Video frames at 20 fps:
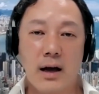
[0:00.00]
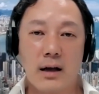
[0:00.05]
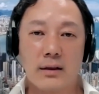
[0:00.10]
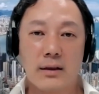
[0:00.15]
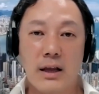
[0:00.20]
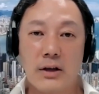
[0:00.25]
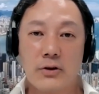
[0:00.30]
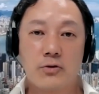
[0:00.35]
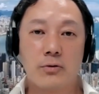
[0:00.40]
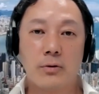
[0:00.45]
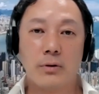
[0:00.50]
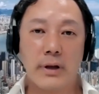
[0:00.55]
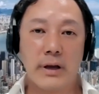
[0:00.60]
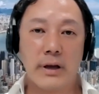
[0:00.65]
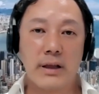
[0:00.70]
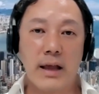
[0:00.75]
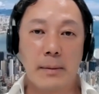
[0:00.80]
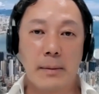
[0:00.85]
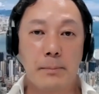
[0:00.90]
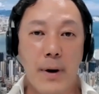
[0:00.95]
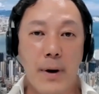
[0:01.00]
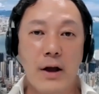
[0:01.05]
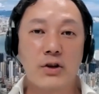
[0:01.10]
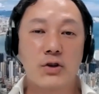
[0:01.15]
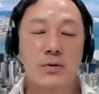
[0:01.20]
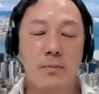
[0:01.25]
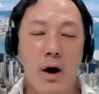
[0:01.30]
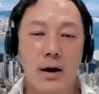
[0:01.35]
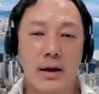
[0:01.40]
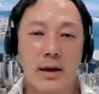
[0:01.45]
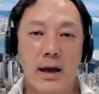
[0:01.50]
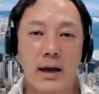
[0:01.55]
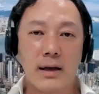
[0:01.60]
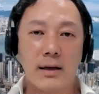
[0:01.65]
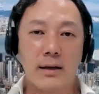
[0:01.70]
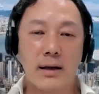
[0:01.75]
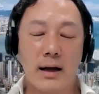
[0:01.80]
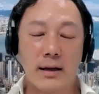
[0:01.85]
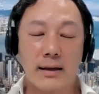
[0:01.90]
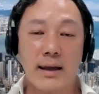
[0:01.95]
are literally like
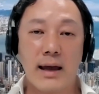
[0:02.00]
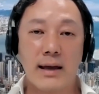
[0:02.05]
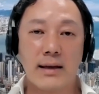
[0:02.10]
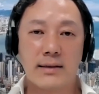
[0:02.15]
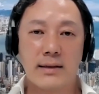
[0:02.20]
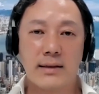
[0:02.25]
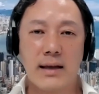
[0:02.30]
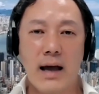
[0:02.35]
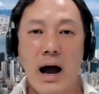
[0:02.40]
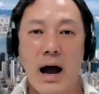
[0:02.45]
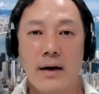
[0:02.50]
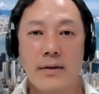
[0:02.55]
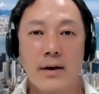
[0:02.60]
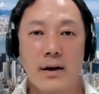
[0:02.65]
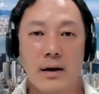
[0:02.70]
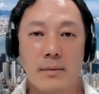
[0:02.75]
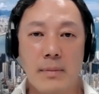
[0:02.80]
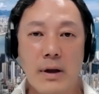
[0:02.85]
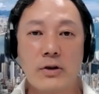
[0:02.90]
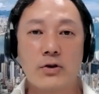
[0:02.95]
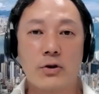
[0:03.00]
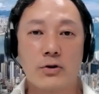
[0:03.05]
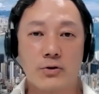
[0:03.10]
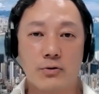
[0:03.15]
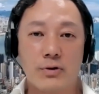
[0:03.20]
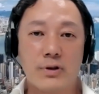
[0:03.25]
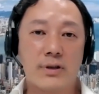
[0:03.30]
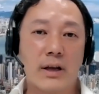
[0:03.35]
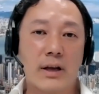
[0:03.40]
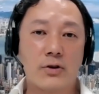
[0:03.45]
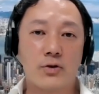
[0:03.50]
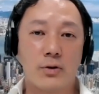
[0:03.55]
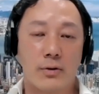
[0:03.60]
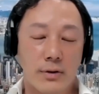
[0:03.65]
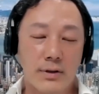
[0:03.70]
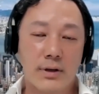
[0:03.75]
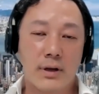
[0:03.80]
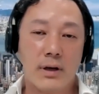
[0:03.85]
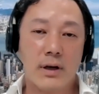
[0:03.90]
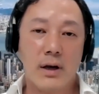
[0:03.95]
benchmarking against the other major
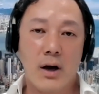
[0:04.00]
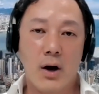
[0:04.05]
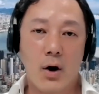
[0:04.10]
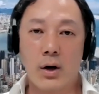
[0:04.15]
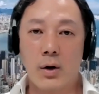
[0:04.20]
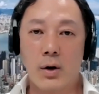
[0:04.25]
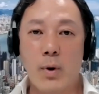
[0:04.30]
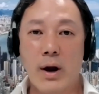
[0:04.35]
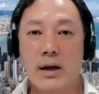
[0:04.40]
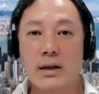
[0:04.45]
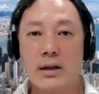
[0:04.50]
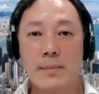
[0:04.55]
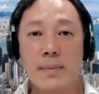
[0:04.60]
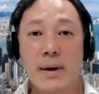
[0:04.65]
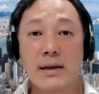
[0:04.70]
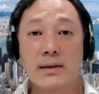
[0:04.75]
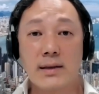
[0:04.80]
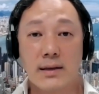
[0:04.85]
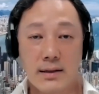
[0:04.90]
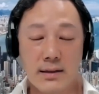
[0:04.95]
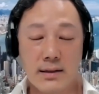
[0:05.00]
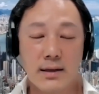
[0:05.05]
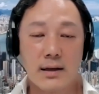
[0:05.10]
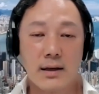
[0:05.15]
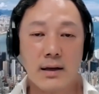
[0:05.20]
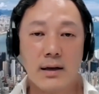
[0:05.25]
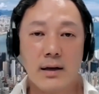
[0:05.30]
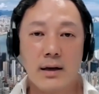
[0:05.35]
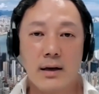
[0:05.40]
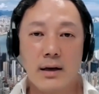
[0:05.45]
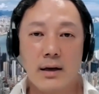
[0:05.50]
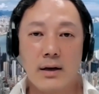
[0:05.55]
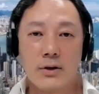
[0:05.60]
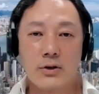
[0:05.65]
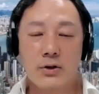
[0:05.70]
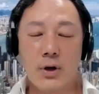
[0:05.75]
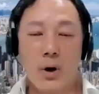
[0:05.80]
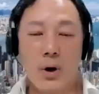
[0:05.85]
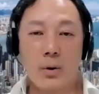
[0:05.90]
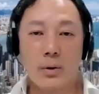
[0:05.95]
jurisdictions on a regular basis.
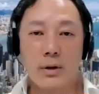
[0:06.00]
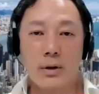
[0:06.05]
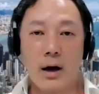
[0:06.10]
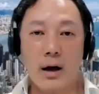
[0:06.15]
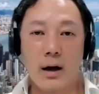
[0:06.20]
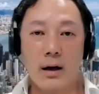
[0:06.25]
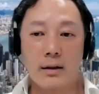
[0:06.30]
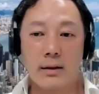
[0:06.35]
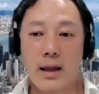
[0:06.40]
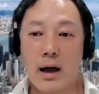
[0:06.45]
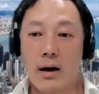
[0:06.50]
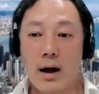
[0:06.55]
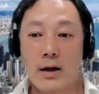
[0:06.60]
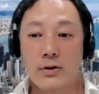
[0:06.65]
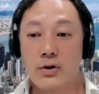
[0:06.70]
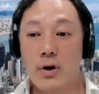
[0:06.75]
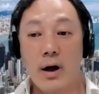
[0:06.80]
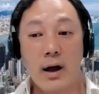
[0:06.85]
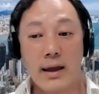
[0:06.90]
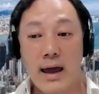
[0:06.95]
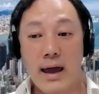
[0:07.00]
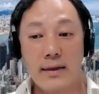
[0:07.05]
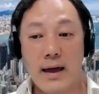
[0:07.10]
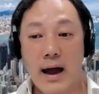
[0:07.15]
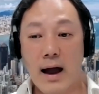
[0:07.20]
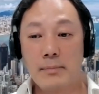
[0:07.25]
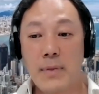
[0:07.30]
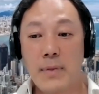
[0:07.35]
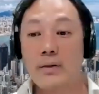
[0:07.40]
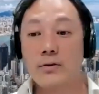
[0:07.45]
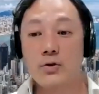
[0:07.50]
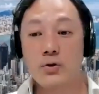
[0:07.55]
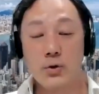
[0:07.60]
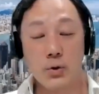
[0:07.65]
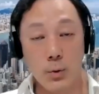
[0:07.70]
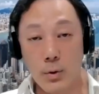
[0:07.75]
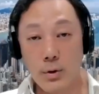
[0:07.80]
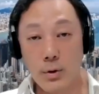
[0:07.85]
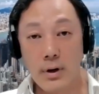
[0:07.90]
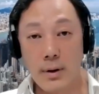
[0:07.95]
So so again, I'm not
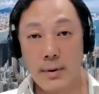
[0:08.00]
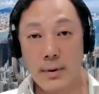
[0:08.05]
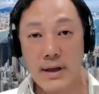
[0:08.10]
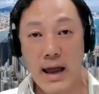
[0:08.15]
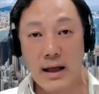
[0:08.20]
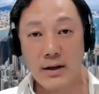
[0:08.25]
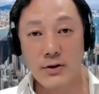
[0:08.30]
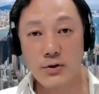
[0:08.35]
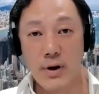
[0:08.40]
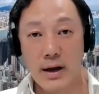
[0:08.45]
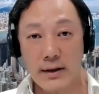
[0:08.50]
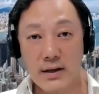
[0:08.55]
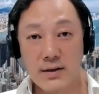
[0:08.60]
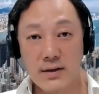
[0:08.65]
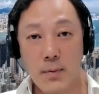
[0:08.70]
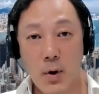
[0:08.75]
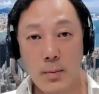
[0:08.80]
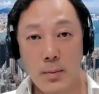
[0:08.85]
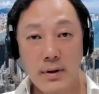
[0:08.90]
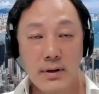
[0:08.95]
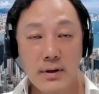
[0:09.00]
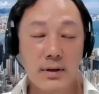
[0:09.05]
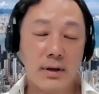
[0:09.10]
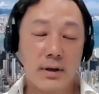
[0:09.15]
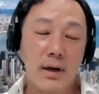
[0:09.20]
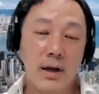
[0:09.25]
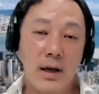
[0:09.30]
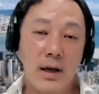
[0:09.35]
sure about the answer at this moment.